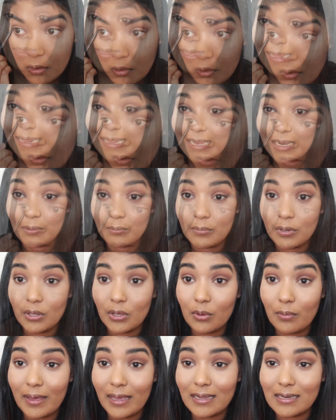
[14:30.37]
And then I'm going to
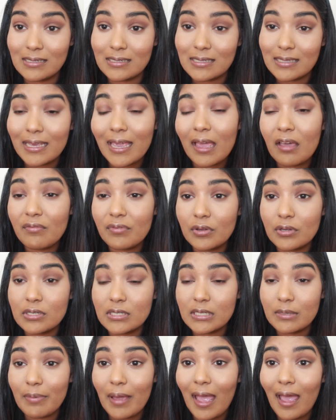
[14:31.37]
go back into the Kat Von
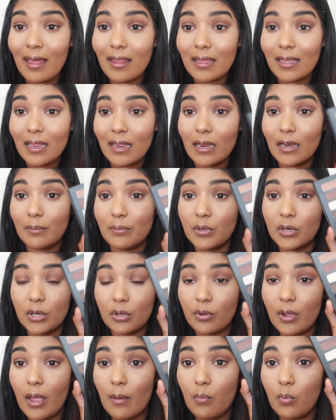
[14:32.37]
D palette, and I'm going to
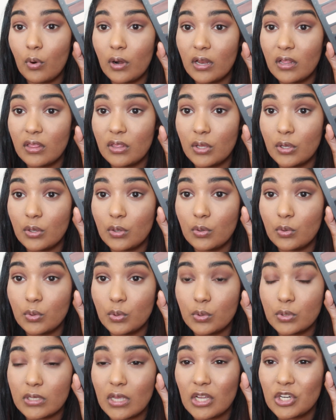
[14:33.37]
grab one of
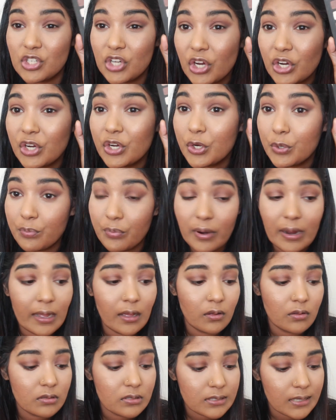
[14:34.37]
those darker
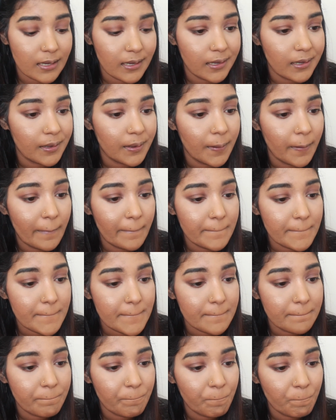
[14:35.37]
browns. I
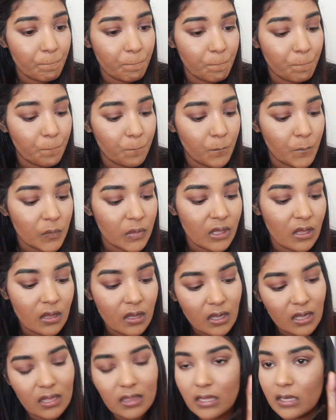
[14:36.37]

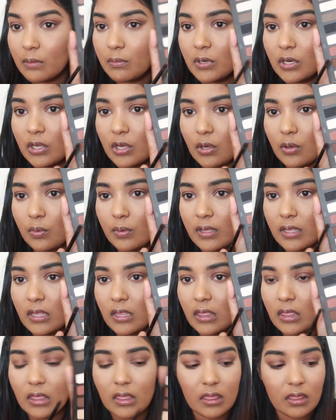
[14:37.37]
think I'm going to go
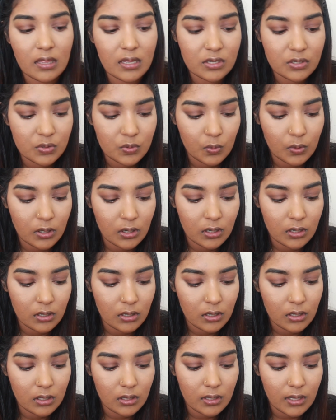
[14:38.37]
with this one
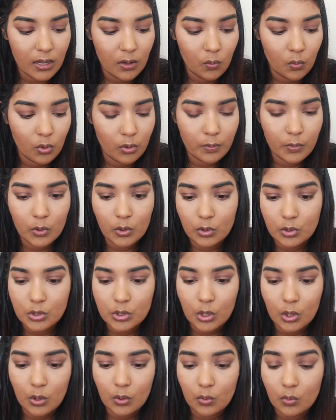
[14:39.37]
and that warmer
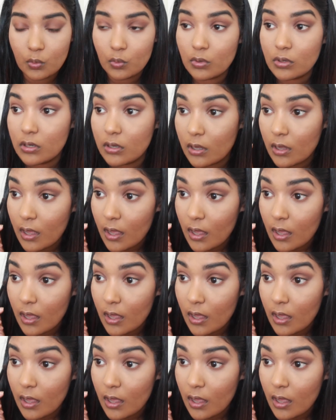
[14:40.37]
toned